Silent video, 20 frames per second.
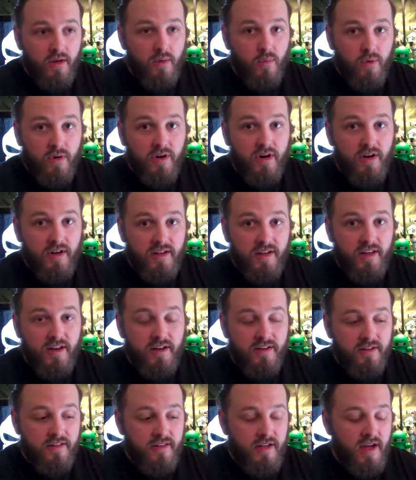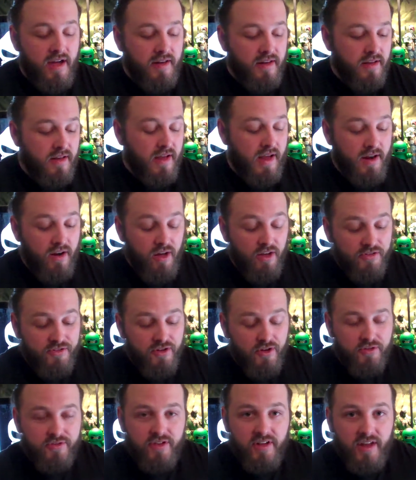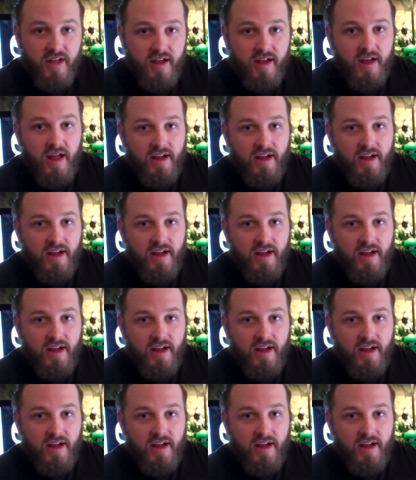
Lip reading: we're going to get into that. And also today,